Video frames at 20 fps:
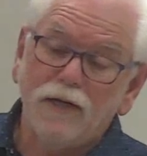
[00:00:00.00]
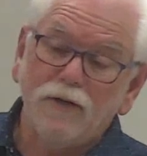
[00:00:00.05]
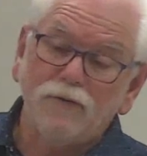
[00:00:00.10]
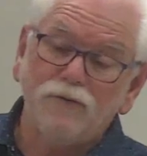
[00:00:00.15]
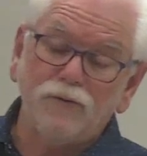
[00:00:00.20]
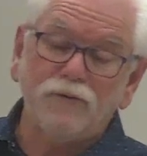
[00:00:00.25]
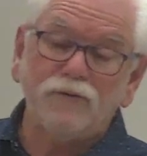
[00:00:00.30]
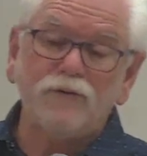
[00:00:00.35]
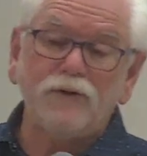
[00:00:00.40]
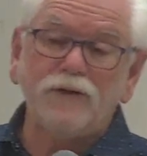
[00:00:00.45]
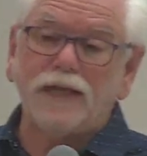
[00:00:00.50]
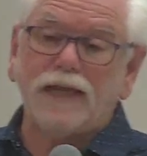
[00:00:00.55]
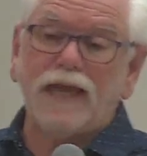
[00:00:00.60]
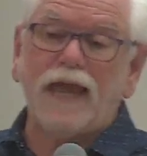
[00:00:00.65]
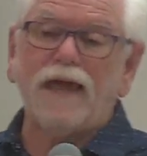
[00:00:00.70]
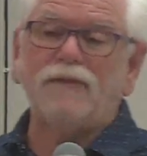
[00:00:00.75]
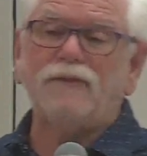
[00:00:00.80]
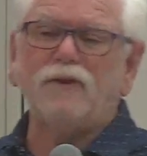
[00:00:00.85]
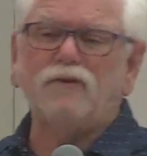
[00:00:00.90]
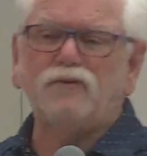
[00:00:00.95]
she was in the
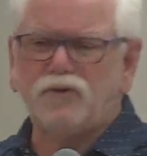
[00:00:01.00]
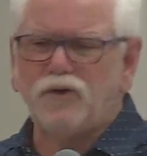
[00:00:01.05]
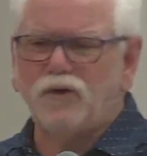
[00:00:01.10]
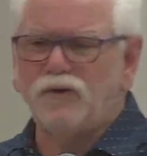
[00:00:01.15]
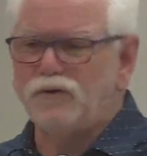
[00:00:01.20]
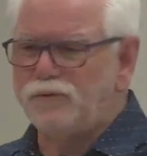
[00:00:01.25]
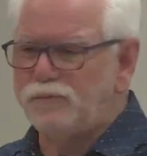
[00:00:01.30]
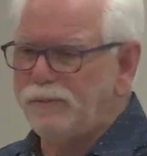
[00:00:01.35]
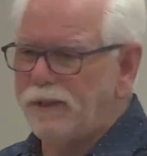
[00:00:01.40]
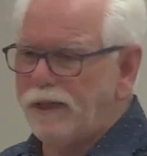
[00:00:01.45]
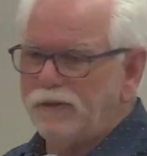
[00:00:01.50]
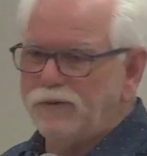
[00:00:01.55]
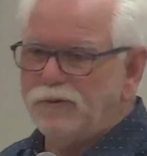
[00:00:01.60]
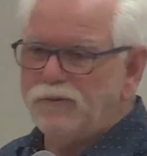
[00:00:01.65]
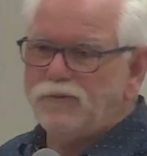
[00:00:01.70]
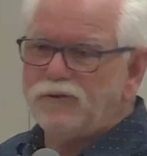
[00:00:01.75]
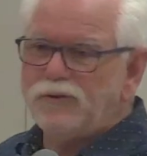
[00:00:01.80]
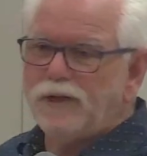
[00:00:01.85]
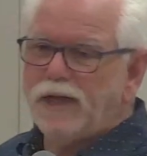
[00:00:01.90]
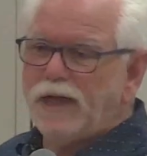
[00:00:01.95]
Catholic Church, but I
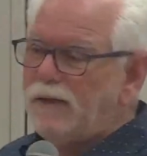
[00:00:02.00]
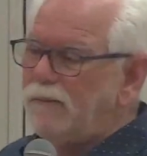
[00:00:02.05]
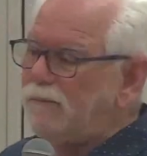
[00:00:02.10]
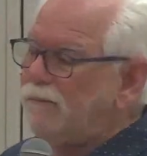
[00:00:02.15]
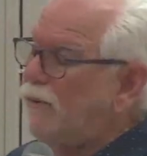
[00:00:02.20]
knew she had a